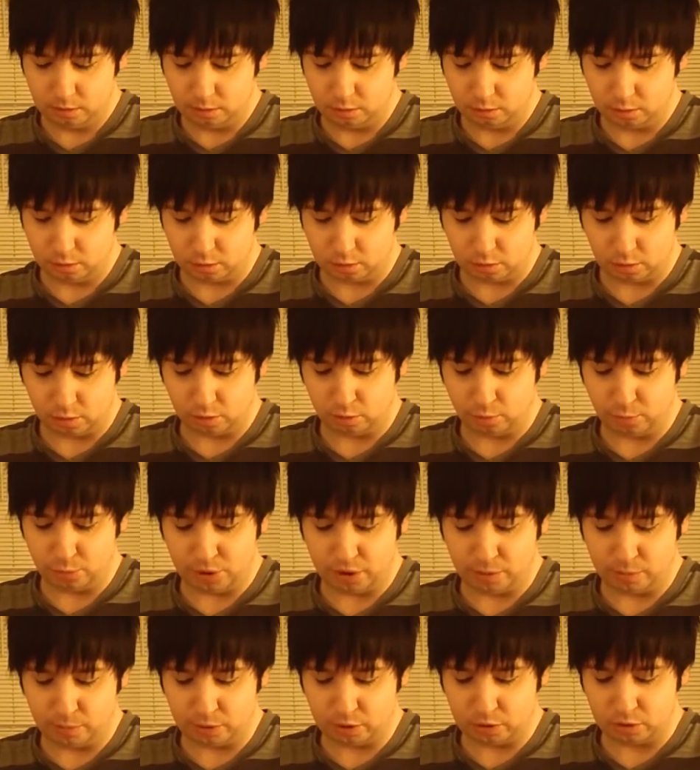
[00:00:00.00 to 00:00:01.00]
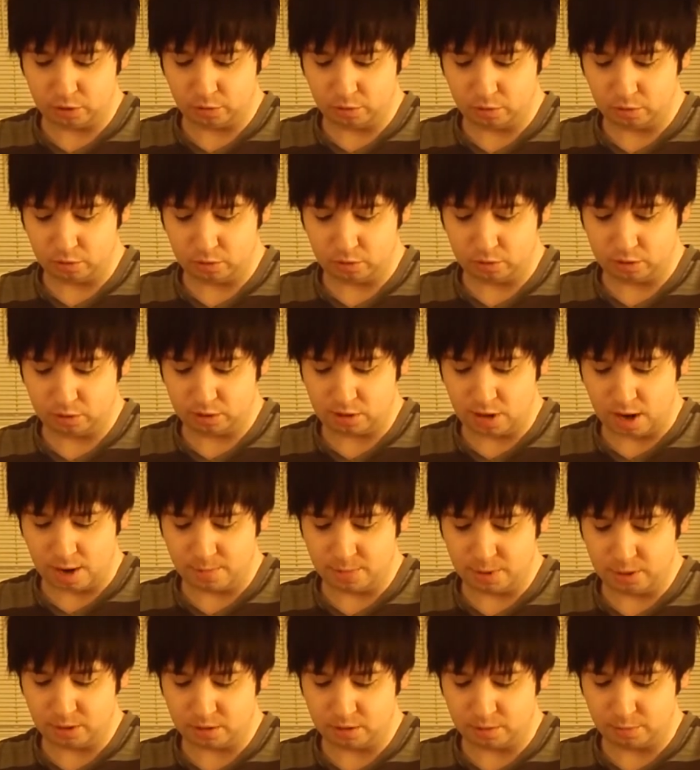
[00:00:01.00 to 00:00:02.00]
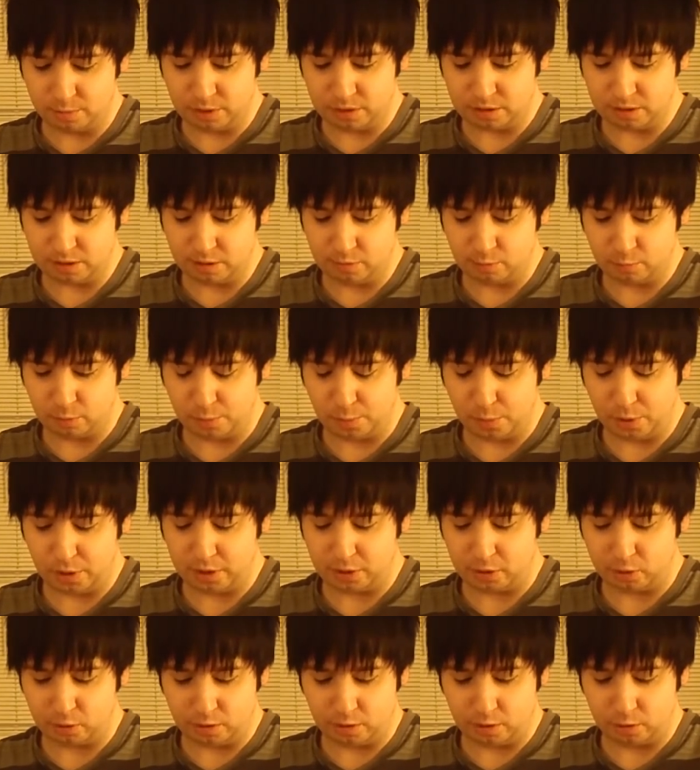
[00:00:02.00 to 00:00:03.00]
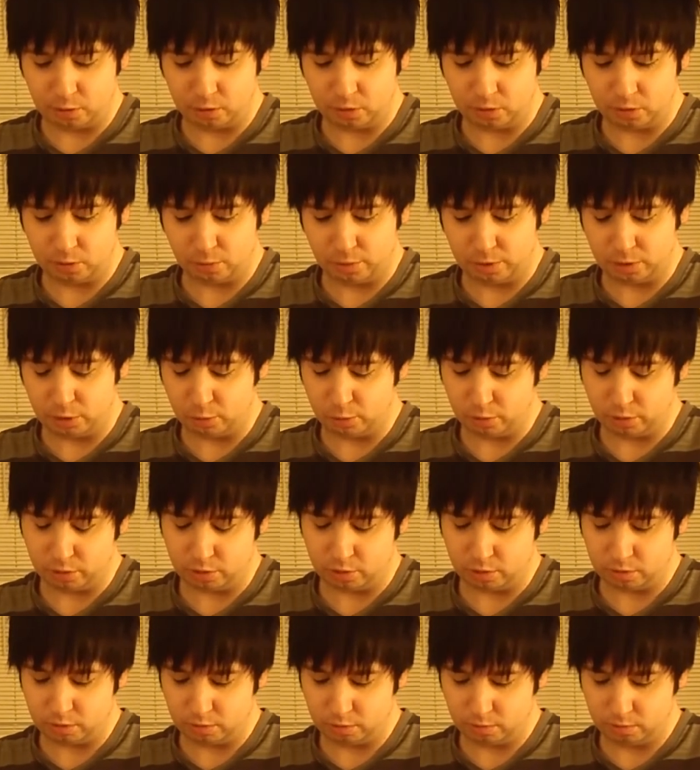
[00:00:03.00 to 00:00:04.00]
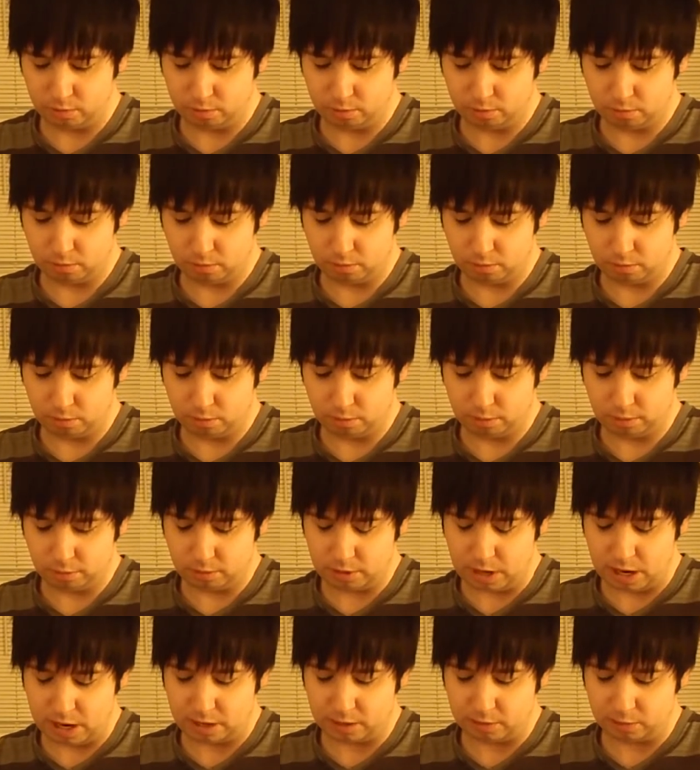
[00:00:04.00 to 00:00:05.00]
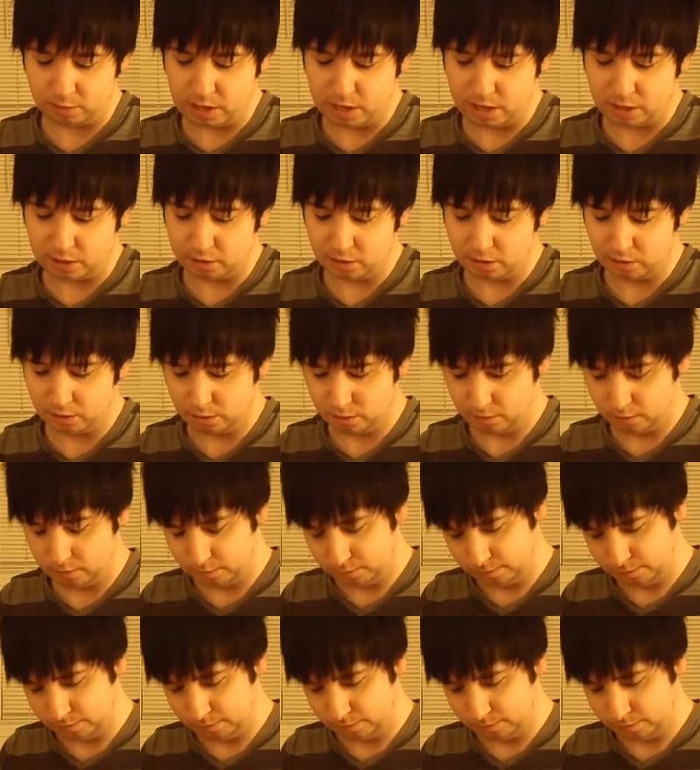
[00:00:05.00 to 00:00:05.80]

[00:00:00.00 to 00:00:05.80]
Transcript: So pretty much it was dominant, submissive were pretty close, switch was kind of less.